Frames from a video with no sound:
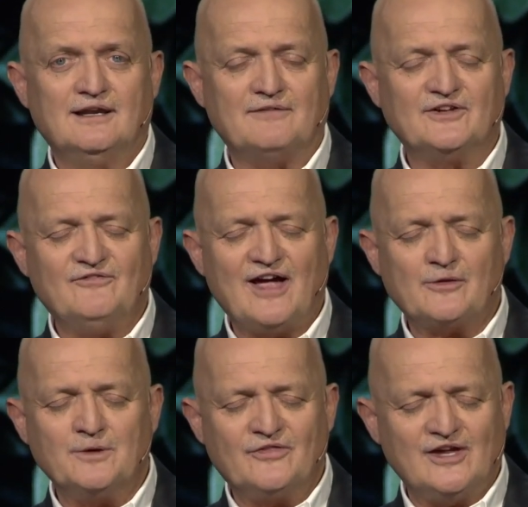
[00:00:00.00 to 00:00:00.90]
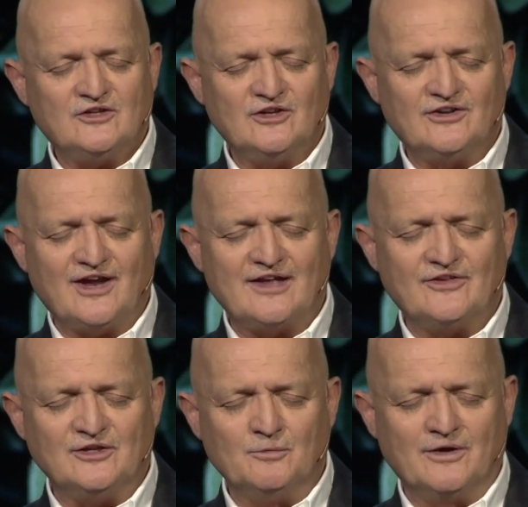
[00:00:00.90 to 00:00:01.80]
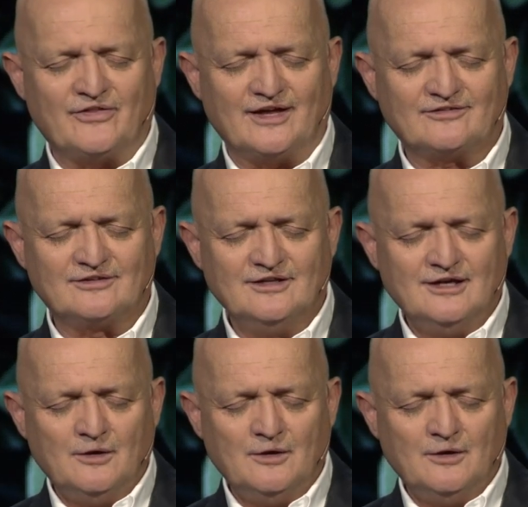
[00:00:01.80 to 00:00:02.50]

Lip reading: Loving Father, we thank you today that you're with us.